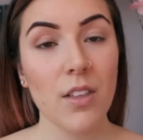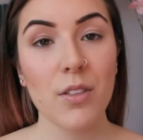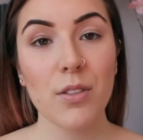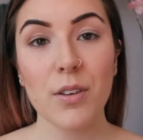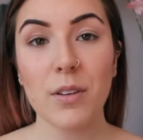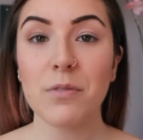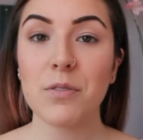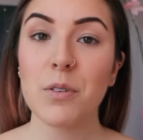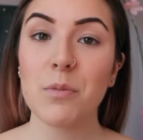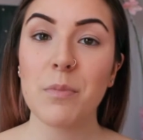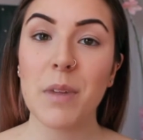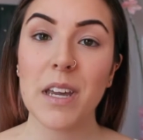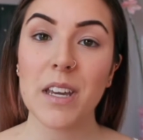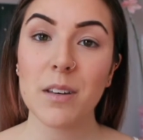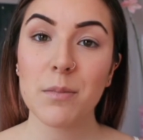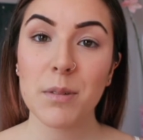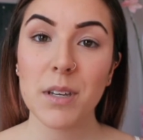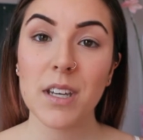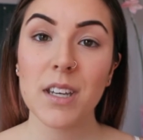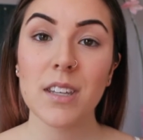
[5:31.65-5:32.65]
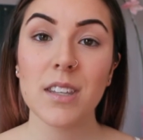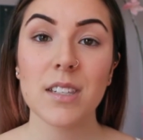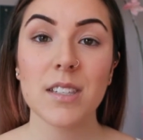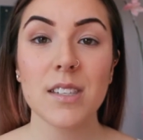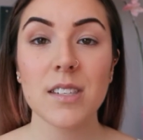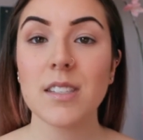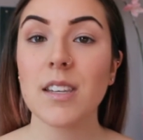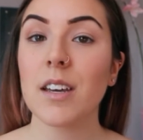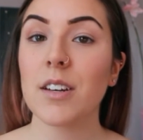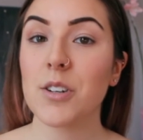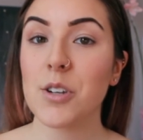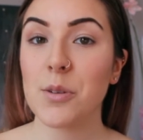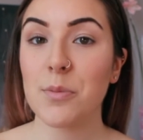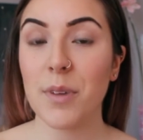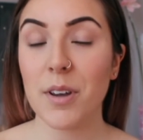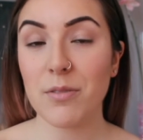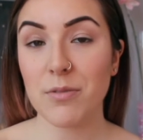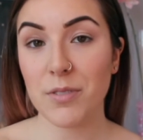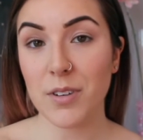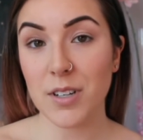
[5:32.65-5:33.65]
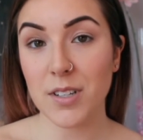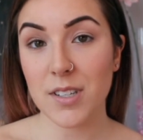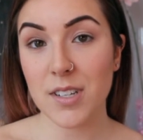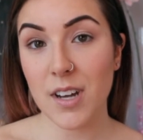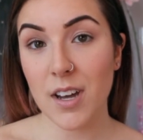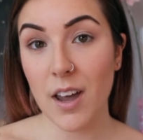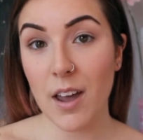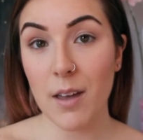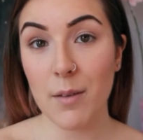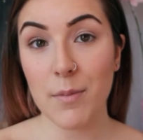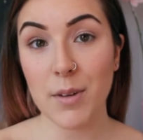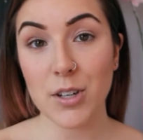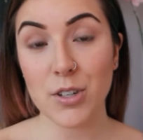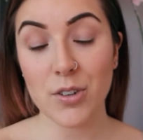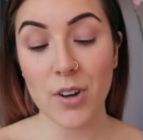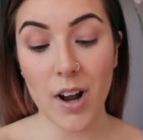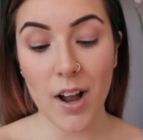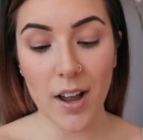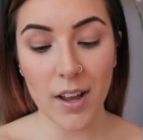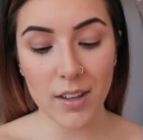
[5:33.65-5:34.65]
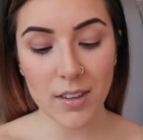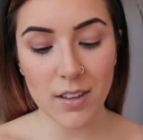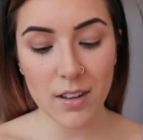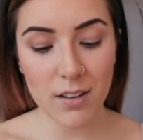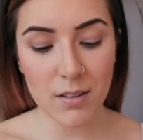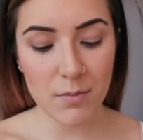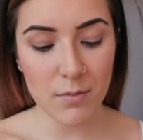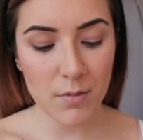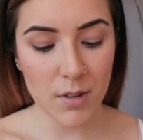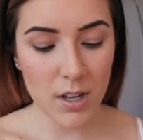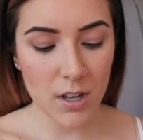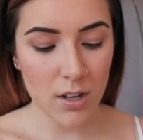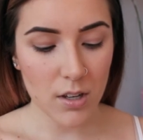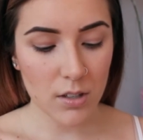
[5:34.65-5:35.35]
They're from Makeup Geek, and this is actually my first time trying them.